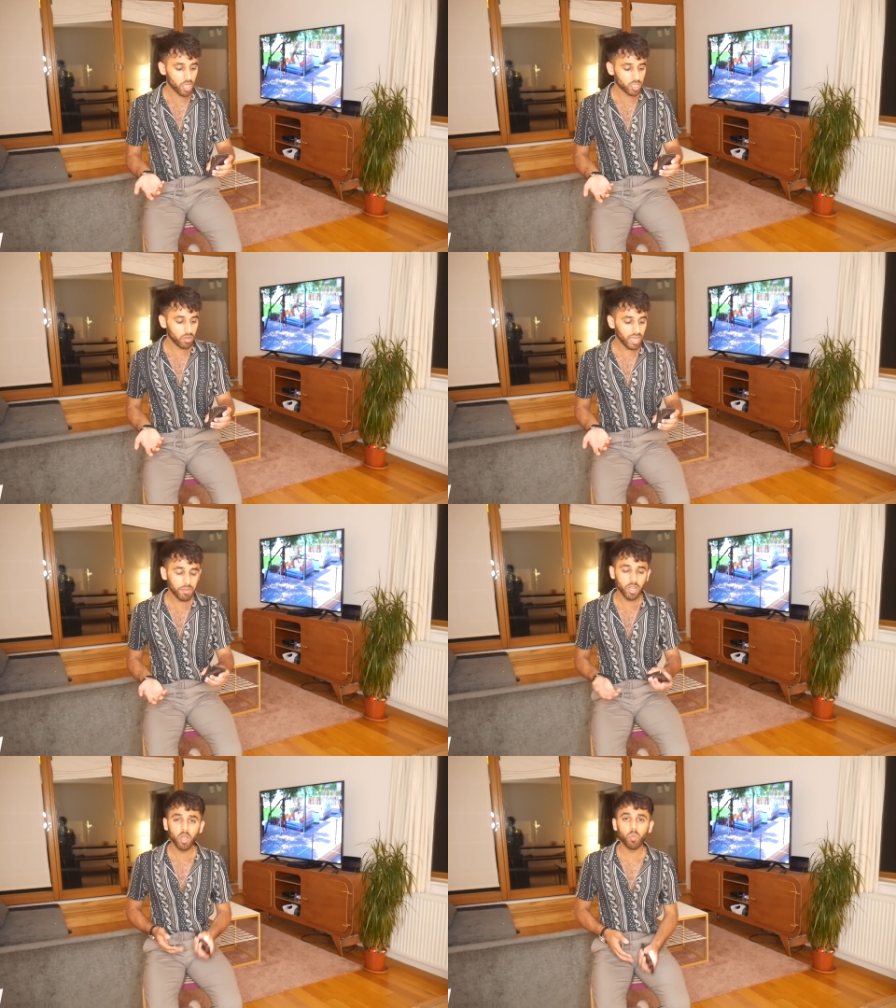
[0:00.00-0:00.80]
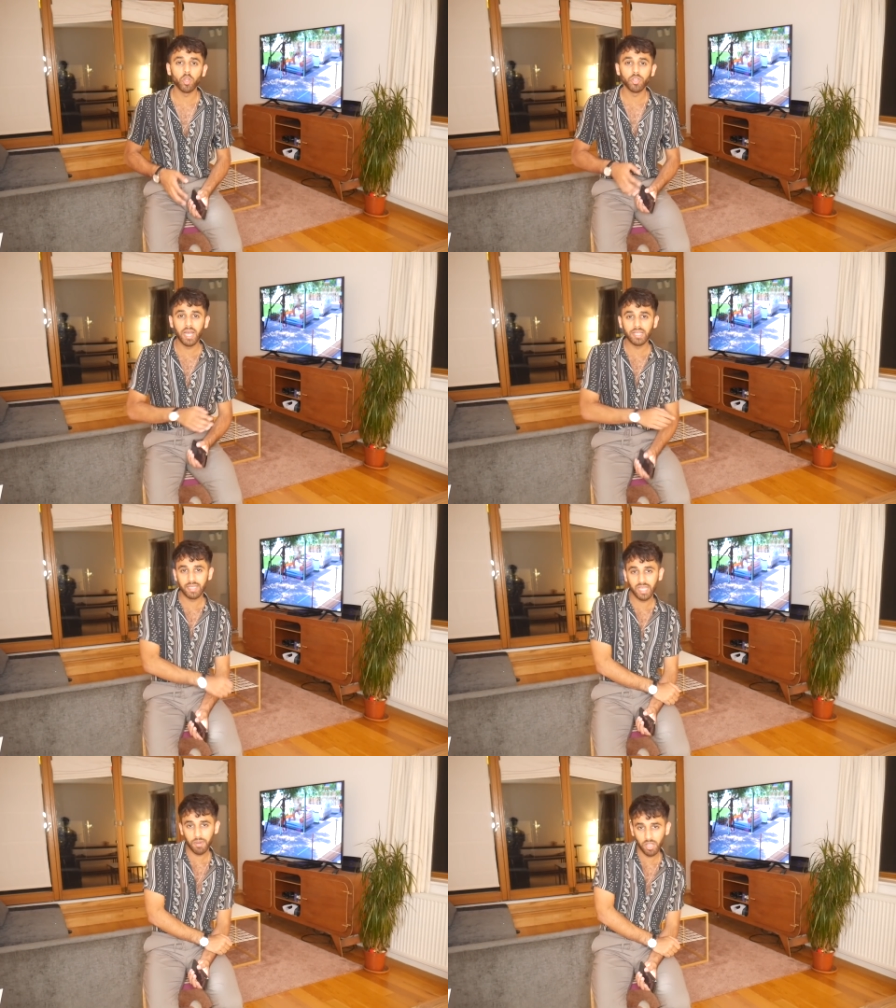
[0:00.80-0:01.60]
Do let me know what you guys
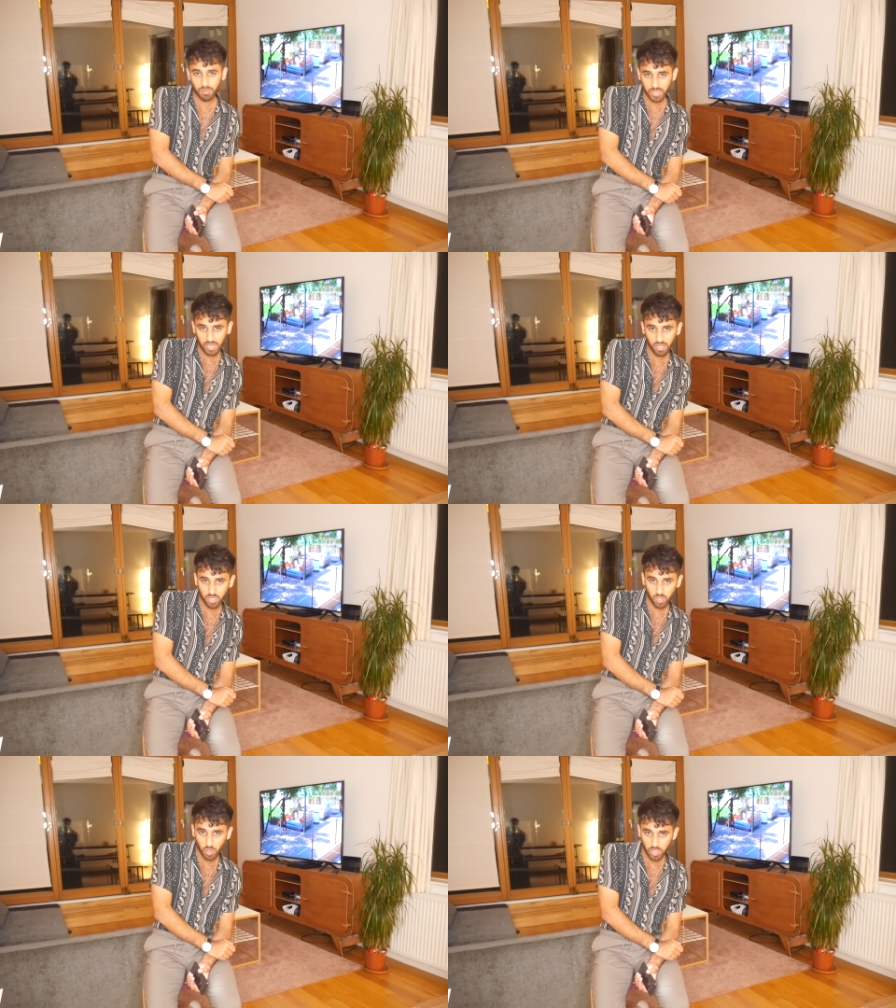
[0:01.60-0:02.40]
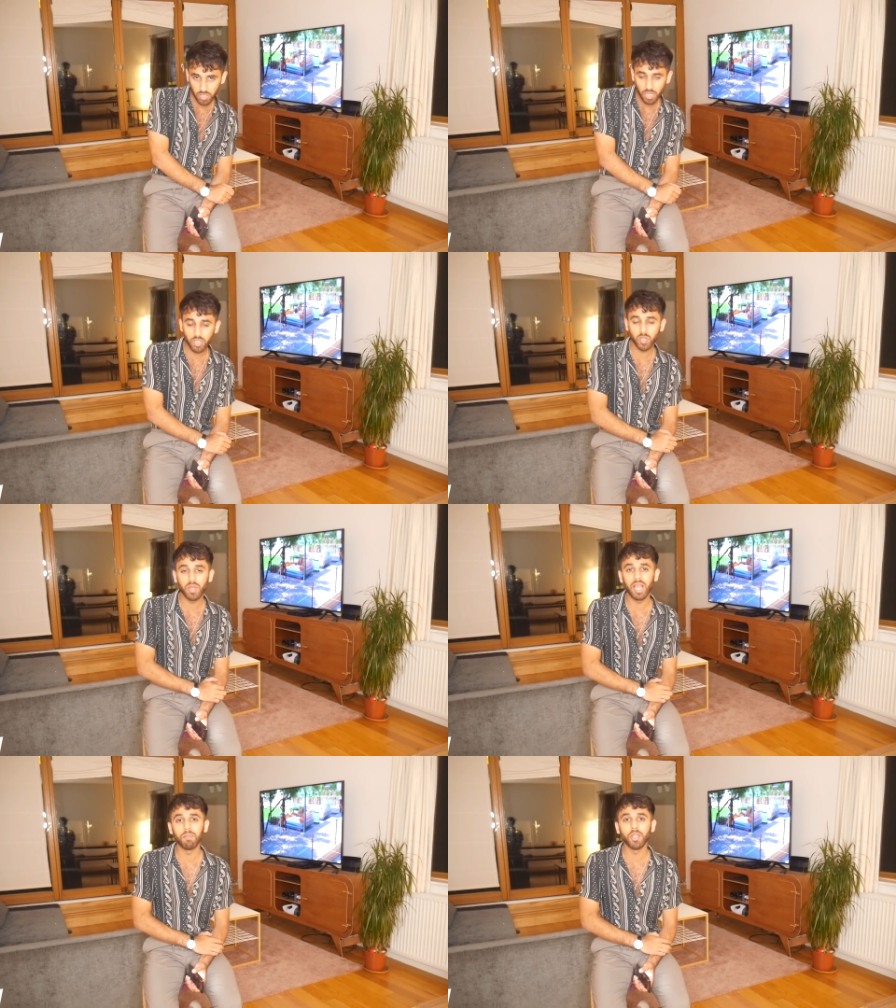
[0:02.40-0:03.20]
think about this particular situation.
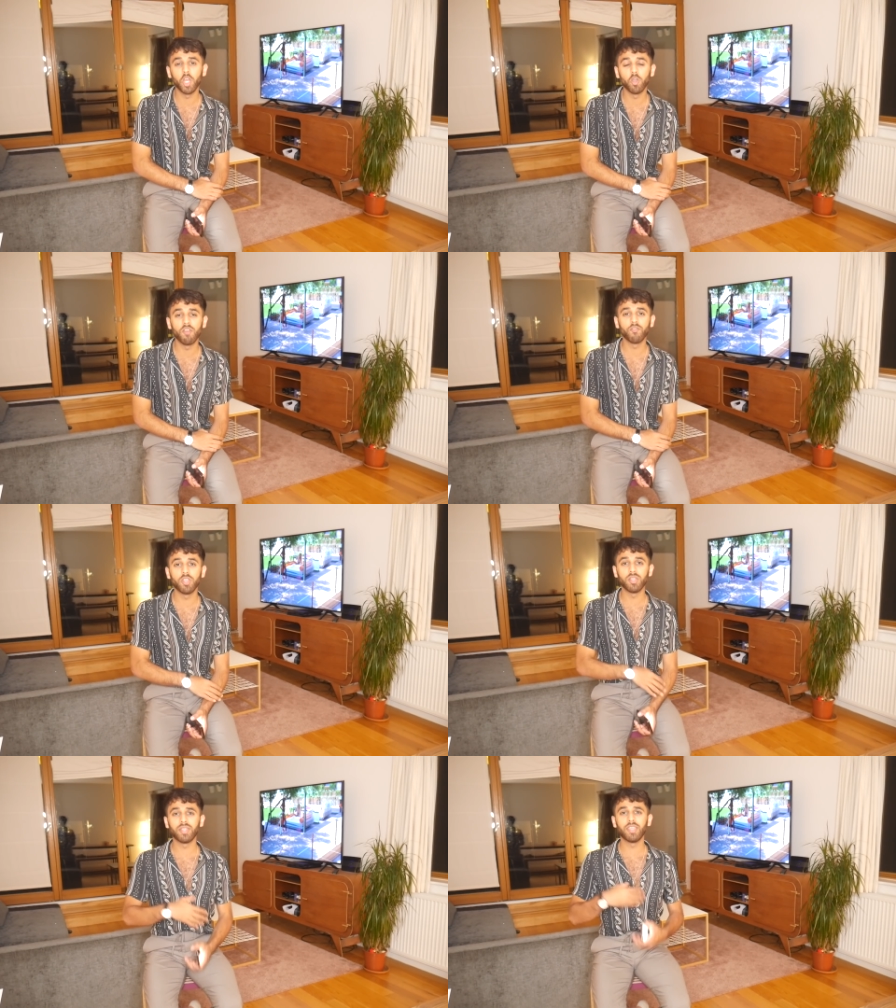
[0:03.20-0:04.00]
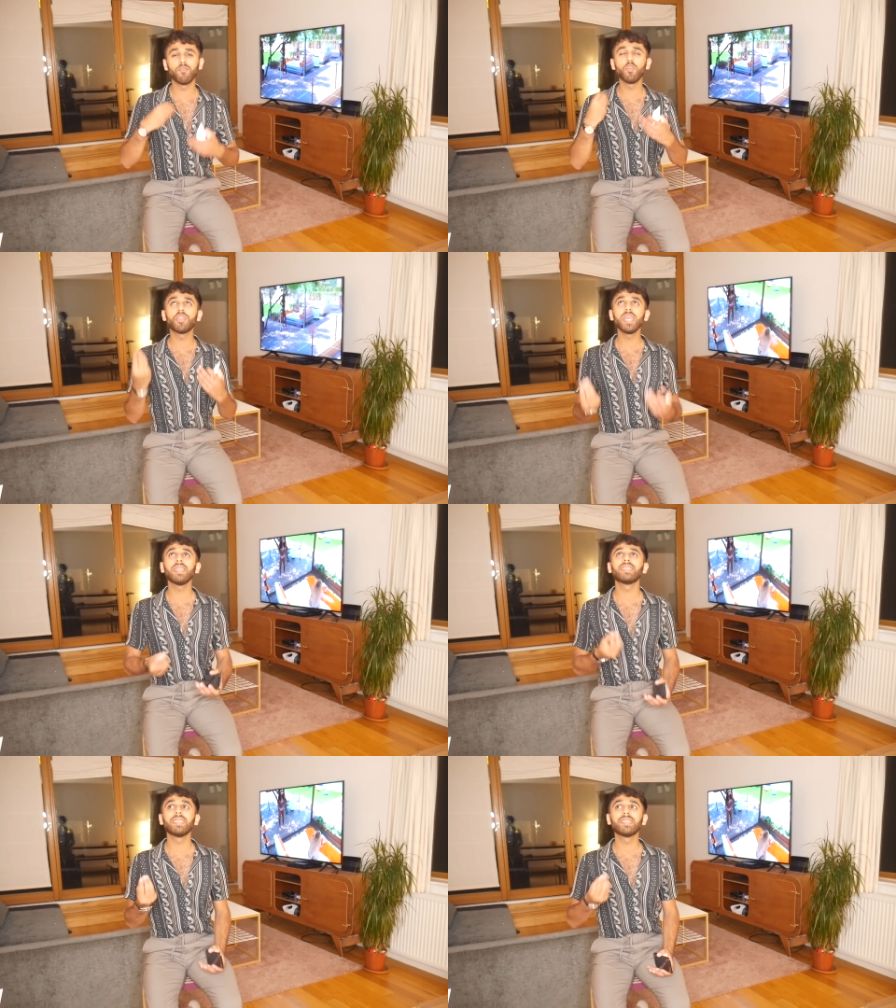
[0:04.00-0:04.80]
Do let me know if you, if you think
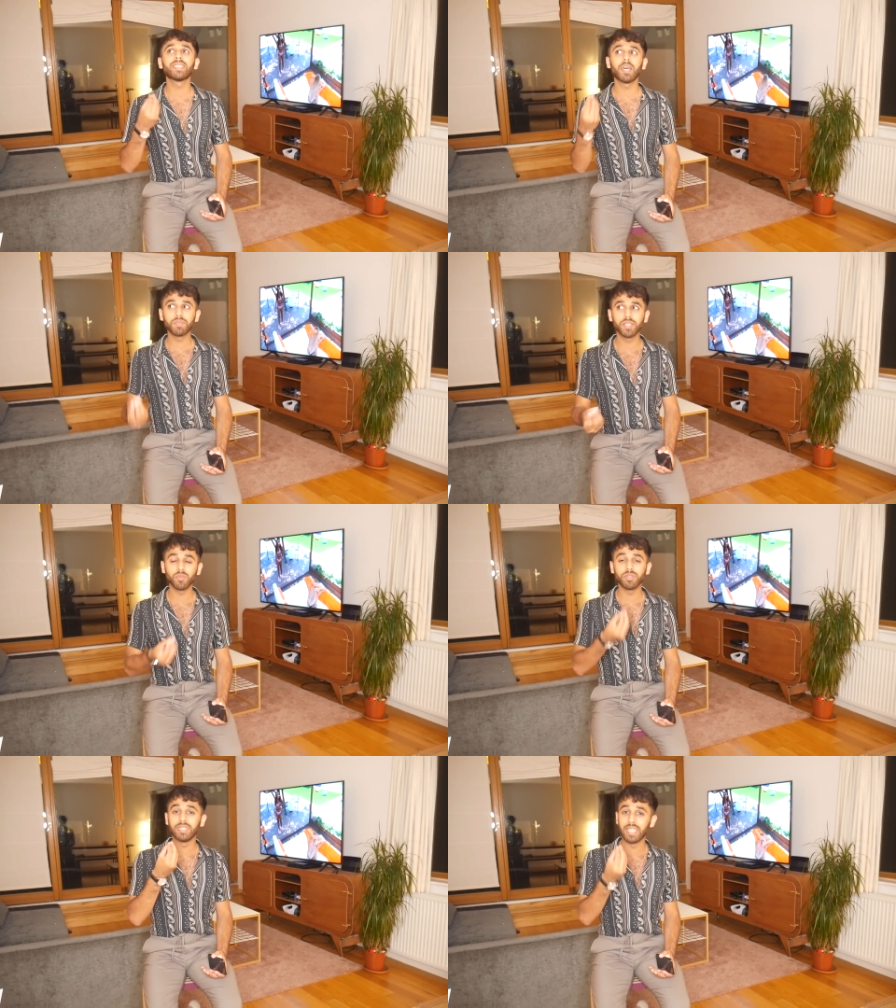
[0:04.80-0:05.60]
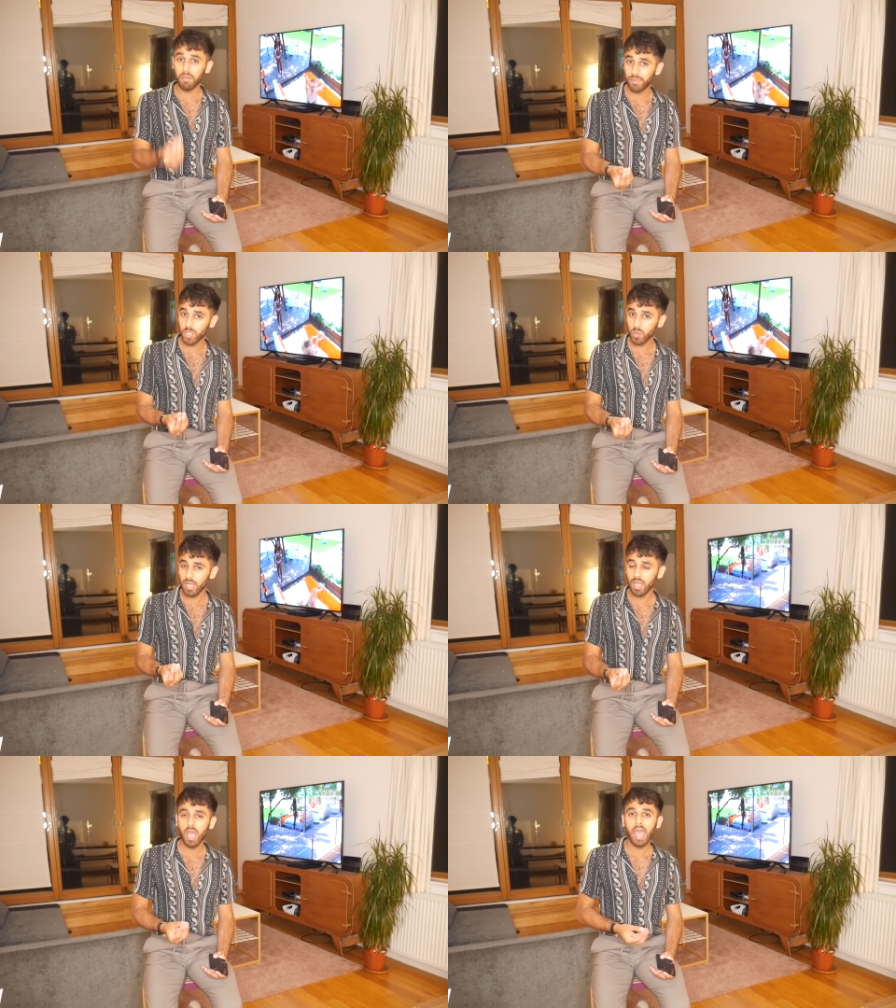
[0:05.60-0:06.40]
there's any substance or depth to it,